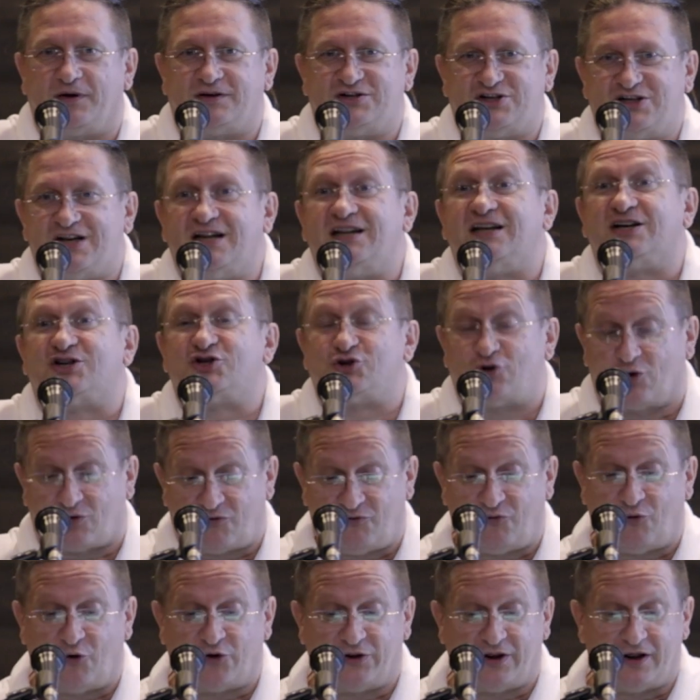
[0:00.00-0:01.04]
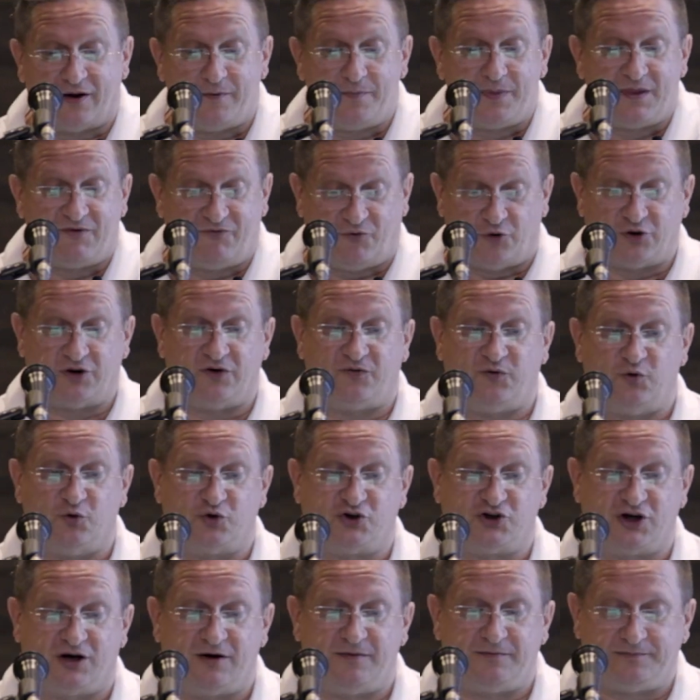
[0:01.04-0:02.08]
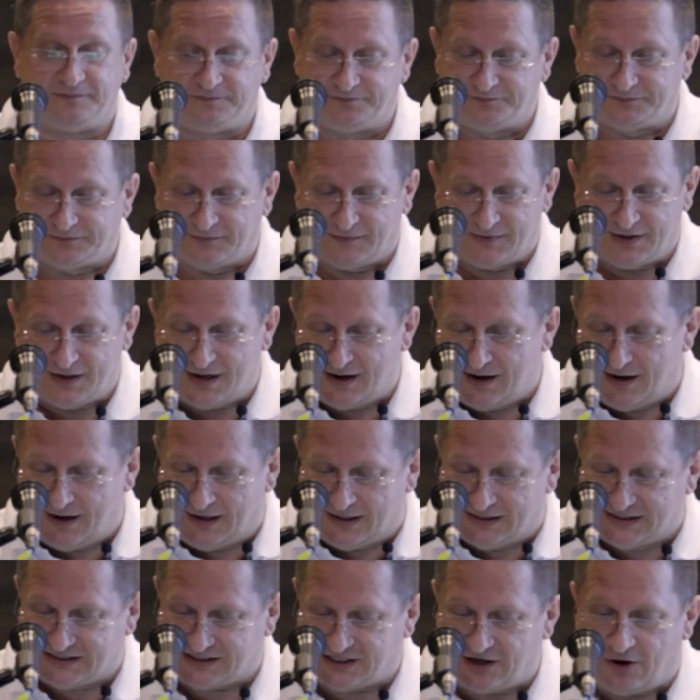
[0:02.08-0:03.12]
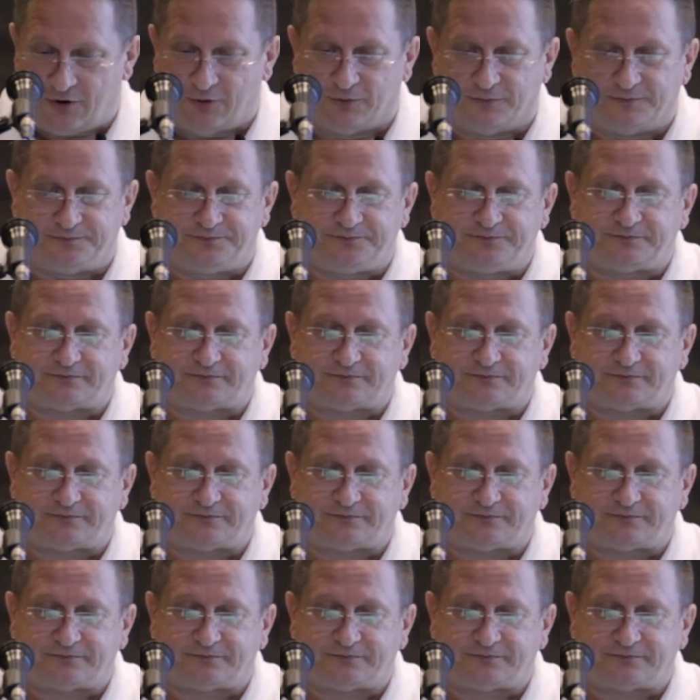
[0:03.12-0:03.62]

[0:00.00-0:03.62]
genetic stock for the future. So,